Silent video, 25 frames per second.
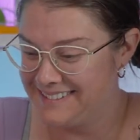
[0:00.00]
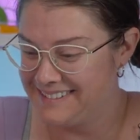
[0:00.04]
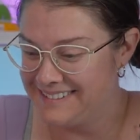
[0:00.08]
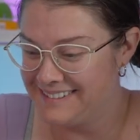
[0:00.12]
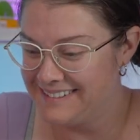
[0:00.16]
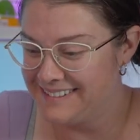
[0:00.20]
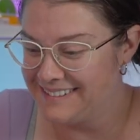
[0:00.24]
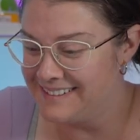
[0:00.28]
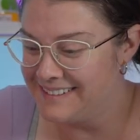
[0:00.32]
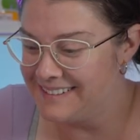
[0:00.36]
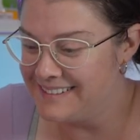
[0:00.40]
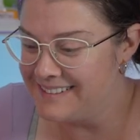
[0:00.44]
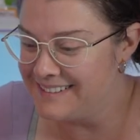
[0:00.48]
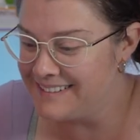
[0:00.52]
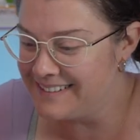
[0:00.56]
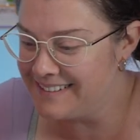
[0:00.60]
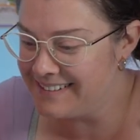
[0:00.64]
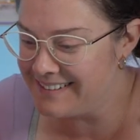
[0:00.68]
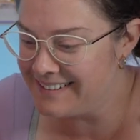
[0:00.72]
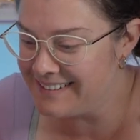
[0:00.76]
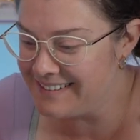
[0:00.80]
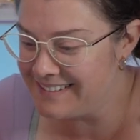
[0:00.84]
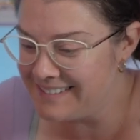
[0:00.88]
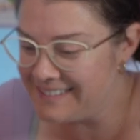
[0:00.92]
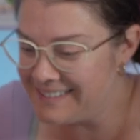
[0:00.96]

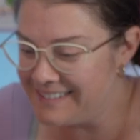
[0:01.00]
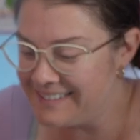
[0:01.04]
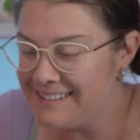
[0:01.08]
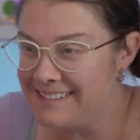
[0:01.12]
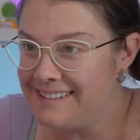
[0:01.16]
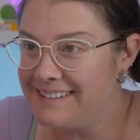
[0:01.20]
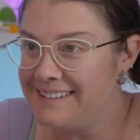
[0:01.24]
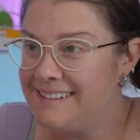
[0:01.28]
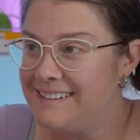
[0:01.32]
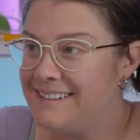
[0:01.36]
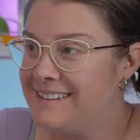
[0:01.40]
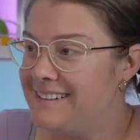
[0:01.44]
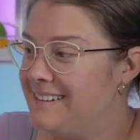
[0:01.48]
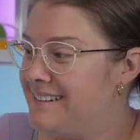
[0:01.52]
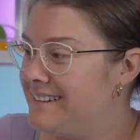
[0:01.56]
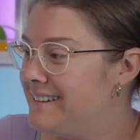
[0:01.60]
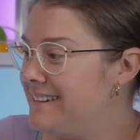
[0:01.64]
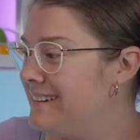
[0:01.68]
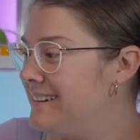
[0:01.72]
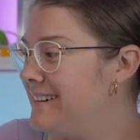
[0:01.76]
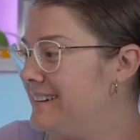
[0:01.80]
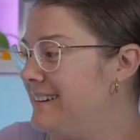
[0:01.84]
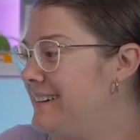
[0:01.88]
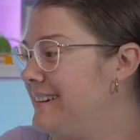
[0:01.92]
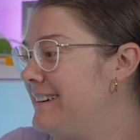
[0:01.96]

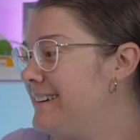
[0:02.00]
This person isn't speaking.